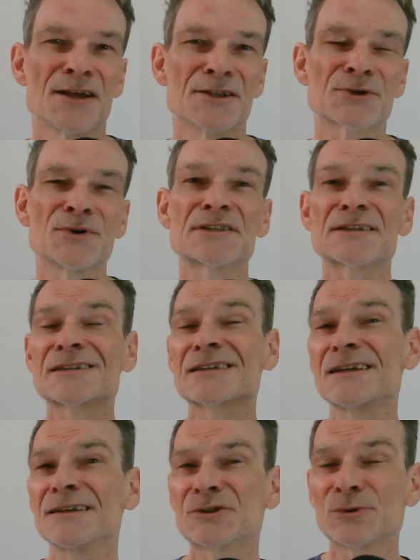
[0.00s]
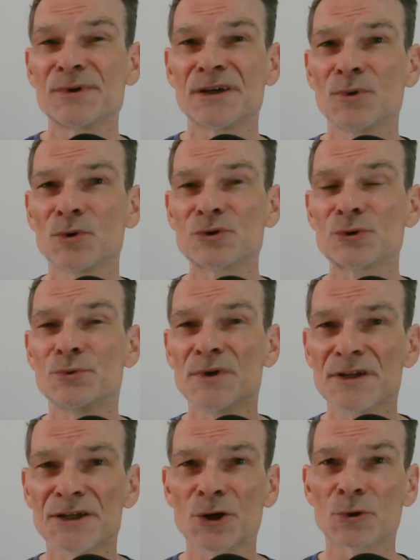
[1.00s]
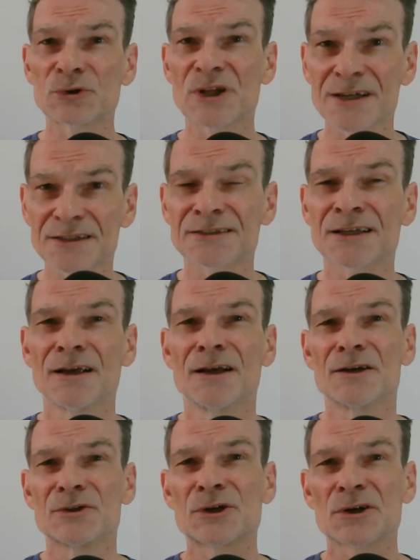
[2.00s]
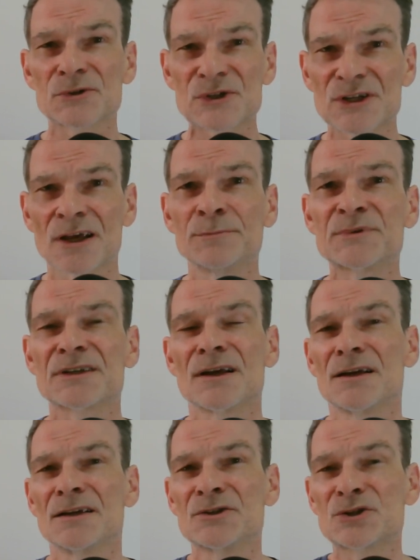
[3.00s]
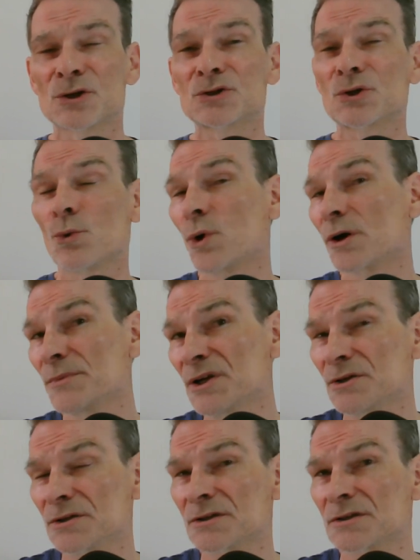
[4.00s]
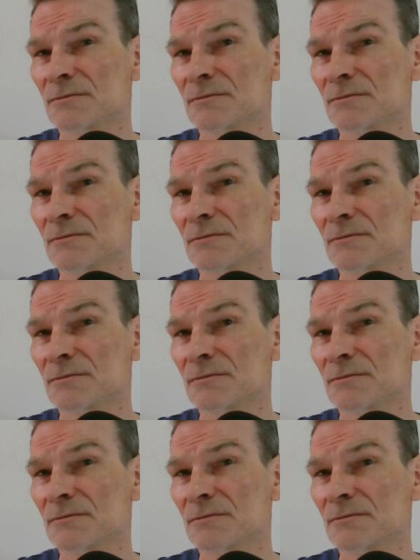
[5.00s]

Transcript: So it's a skill to be able to really condense the concepts in just 1 minute.